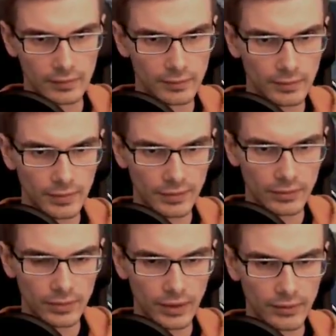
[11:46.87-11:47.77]
Please
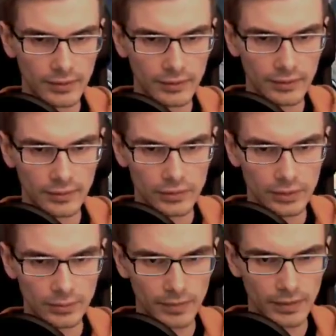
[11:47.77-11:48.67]
do, Ares.
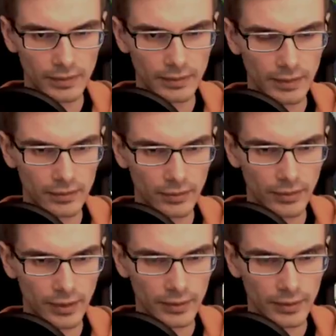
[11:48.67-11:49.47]
Should be dead to the dot.